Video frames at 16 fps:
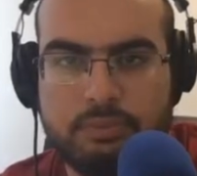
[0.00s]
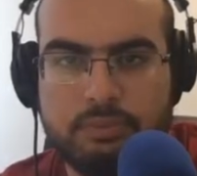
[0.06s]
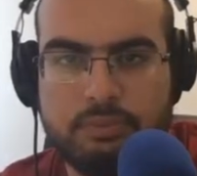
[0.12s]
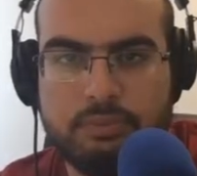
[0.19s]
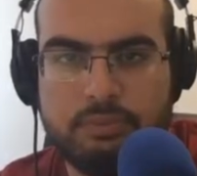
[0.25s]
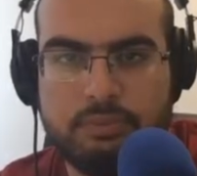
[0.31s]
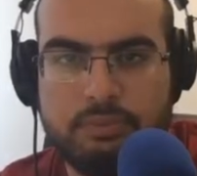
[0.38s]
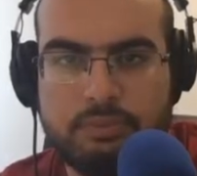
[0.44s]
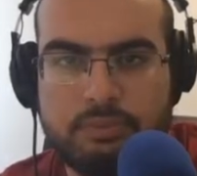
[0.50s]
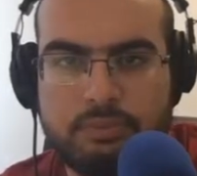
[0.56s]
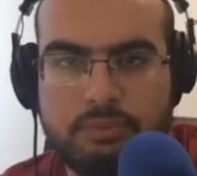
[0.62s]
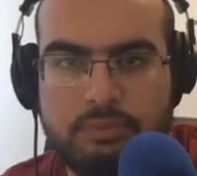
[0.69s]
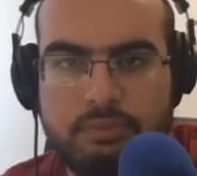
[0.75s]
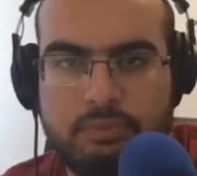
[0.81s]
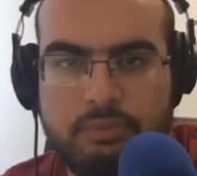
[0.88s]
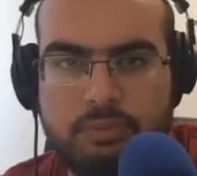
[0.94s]

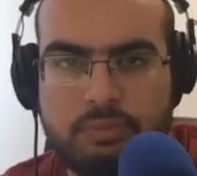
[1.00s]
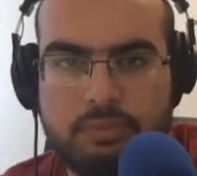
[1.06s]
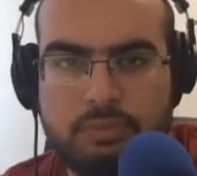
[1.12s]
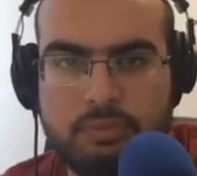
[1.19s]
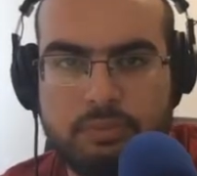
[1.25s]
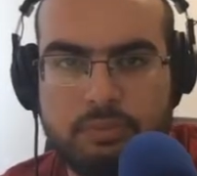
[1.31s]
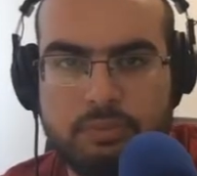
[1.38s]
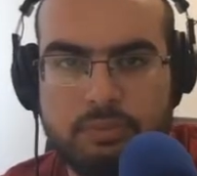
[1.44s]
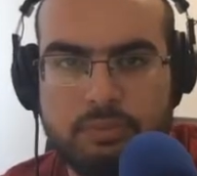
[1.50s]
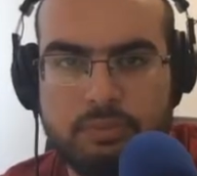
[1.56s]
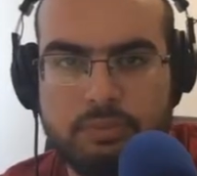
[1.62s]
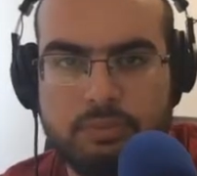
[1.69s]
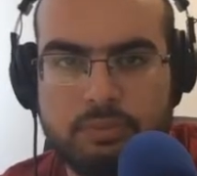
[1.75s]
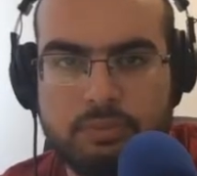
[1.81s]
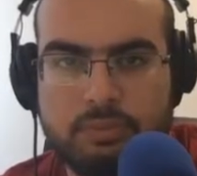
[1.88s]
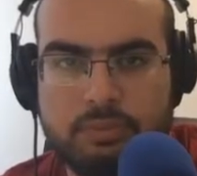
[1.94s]

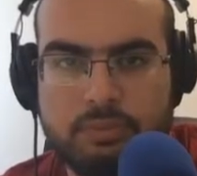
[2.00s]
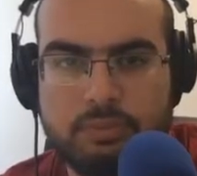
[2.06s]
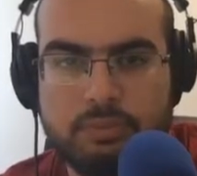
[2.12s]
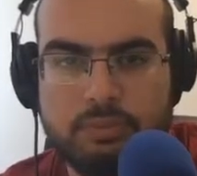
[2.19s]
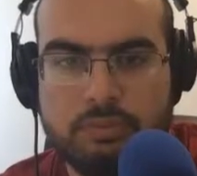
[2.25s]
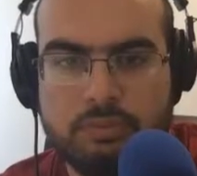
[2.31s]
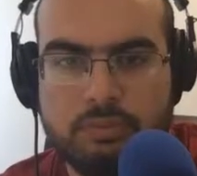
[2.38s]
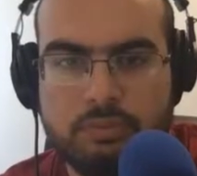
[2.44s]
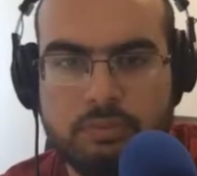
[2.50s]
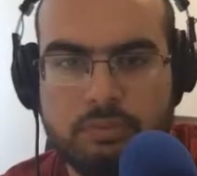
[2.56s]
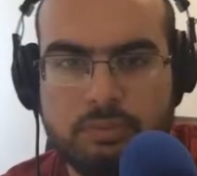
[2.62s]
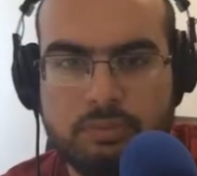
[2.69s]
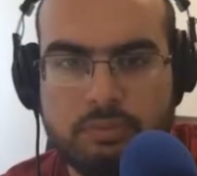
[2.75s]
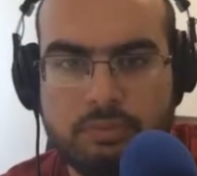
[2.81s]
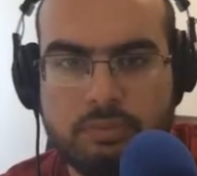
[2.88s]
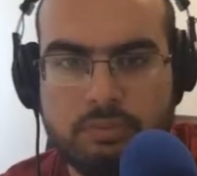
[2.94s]
[no speech]